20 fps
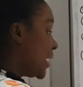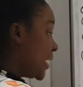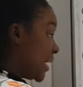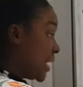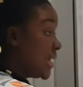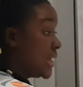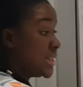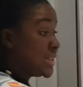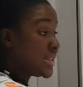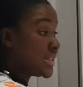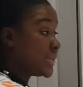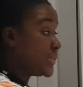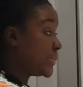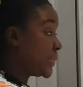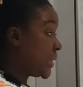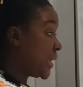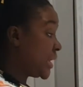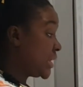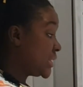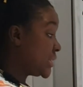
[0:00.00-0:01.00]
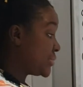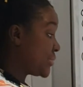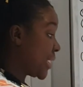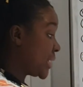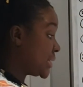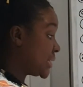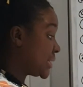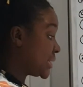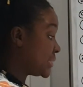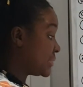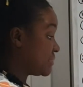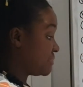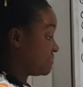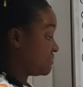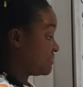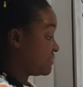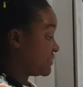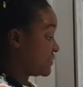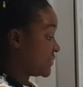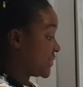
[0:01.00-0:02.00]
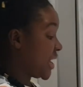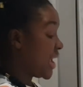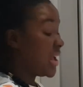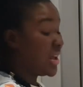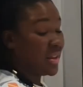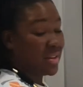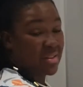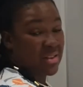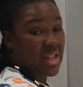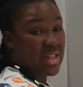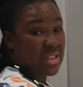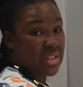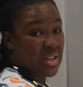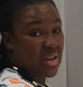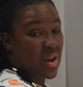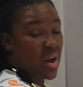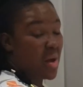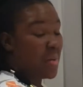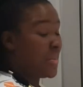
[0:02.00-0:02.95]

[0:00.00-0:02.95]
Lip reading: in simple interest. That's a lot,